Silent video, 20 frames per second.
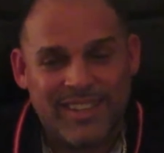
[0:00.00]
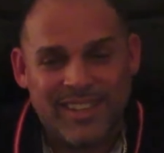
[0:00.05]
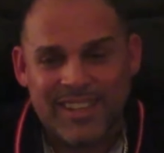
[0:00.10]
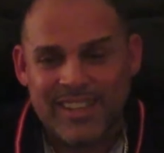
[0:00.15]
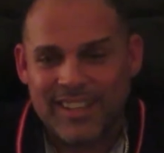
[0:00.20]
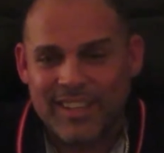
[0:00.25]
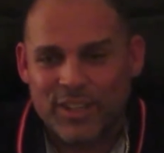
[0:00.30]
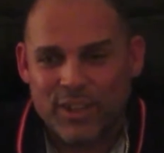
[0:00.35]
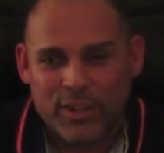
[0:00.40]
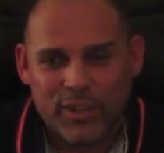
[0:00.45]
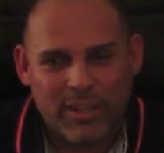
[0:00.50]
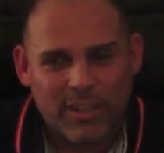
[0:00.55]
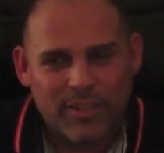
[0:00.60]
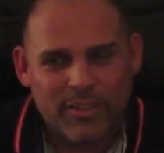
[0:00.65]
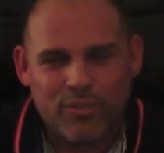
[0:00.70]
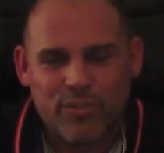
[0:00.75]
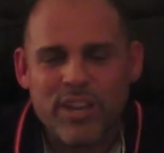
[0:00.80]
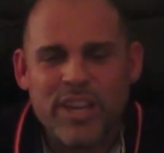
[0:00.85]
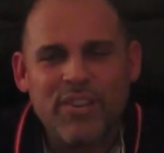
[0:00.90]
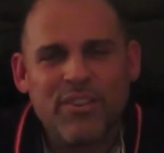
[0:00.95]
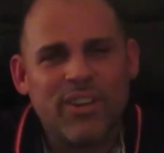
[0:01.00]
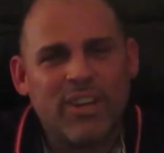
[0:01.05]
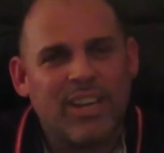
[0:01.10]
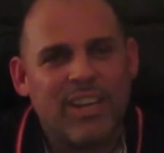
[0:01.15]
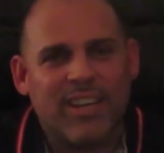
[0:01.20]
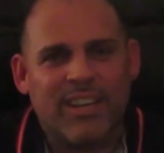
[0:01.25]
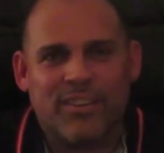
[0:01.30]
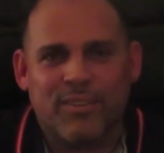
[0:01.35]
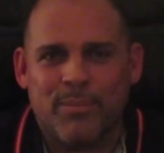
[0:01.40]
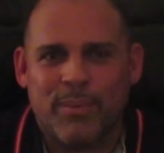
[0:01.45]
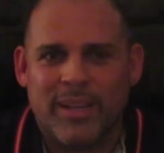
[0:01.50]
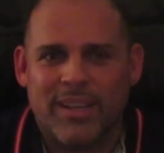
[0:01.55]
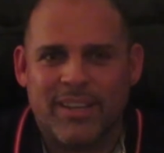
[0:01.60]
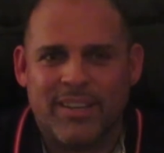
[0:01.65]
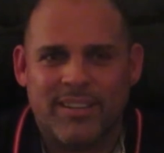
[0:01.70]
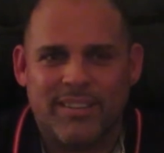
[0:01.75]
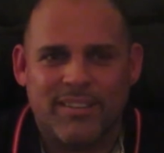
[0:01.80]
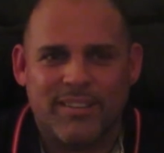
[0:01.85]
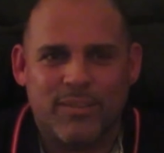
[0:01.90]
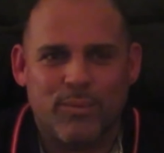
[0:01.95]
Train your legs, man,
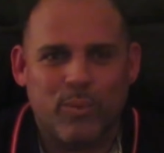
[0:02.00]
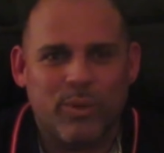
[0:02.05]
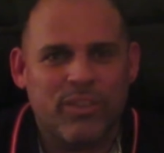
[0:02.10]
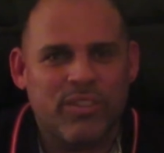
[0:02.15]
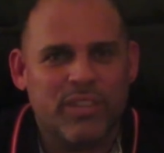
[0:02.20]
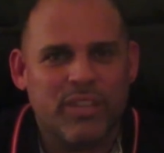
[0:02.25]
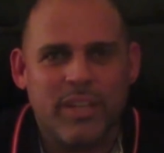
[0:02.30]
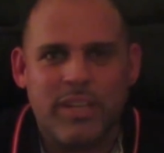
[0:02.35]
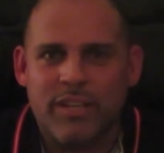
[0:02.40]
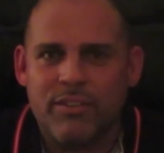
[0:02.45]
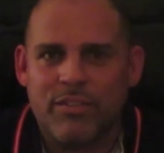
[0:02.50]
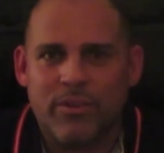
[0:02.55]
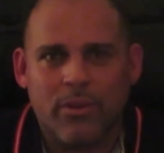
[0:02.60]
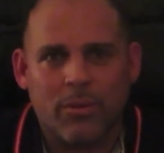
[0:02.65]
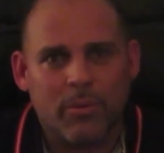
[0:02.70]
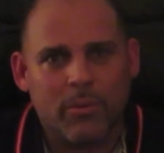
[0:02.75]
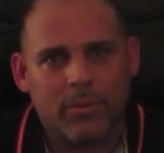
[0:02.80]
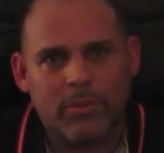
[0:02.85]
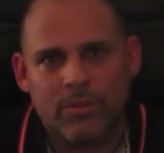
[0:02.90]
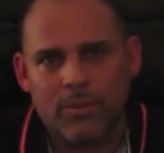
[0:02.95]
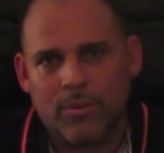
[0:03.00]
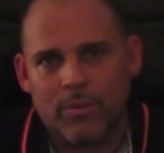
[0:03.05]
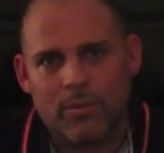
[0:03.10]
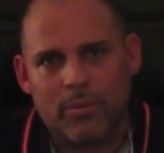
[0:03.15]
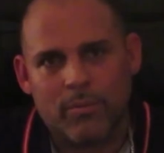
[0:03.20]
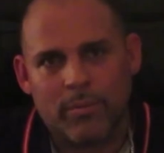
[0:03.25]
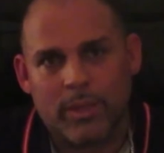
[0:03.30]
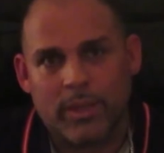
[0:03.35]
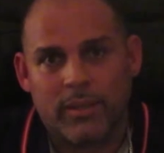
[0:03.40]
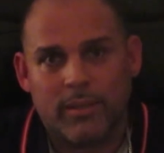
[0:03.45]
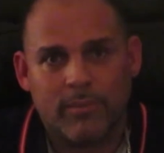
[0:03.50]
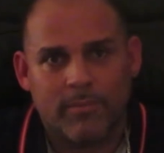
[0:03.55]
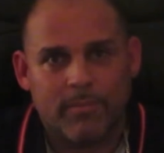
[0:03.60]
because once the knees go, it's over, man.